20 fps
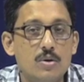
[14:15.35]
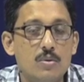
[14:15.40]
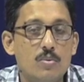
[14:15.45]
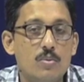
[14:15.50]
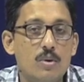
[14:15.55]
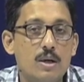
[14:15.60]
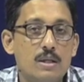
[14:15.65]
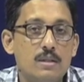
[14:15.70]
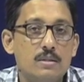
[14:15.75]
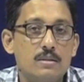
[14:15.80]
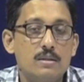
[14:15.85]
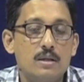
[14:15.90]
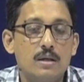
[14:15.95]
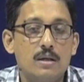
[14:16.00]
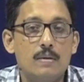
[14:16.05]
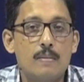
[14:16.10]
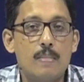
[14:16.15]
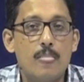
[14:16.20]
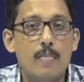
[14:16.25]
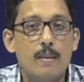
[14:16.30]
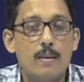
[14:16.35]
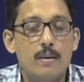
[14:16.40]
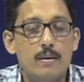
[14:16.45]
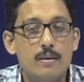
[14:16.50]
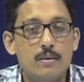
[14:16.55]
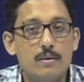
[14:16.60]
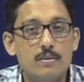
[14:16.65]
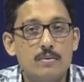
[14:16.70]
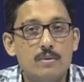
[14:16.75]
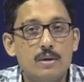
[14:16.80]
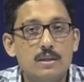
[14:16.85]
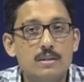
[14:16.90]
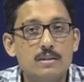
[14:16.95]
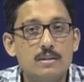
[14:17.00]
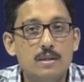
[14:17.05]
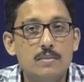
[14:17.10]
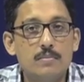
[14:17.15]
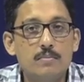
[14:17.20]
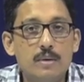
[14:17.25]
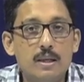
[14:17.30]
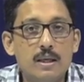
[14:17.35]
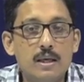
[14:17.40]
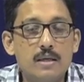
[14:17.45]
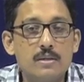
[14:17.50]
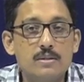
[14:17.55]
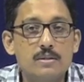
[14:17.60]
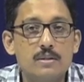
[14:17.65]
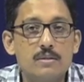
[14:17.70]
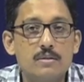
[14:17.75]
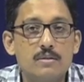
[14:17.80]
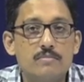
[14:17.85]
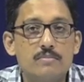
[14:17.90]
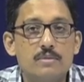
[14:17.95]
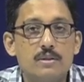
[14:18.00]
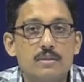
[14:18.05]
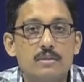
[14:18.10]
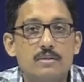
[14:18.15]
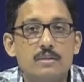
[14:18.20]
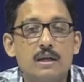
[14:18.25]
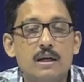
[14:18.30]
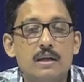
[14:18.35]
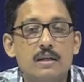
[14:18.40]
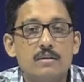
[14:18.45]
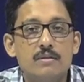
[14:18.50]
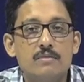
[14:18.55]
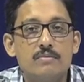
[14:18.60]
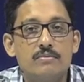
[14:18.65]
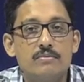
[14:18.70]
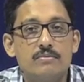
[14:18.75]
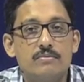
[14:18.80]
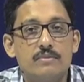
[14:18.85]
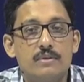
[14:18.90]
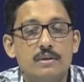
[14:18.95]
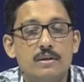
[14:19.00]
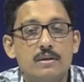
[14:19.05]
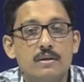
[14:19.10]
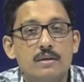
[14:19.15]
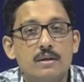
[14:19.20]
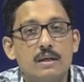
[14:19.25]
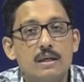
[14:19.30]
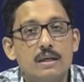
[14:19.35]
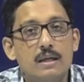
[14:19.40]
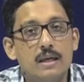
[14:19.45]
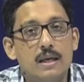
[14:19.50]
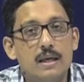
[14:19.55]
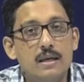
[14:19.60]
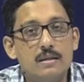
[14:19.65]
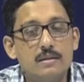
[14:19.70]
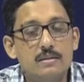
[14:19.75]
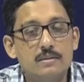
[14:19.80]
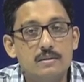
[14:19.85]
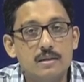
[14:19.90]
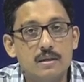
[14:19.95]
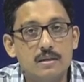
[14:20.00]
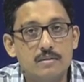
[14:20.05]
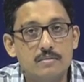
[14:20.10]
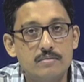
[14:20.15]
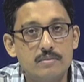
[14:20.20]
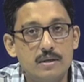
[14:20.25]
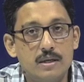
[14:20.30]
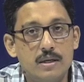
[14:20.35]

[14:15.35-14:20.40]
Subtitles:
what is the implication of the study of energy transfer.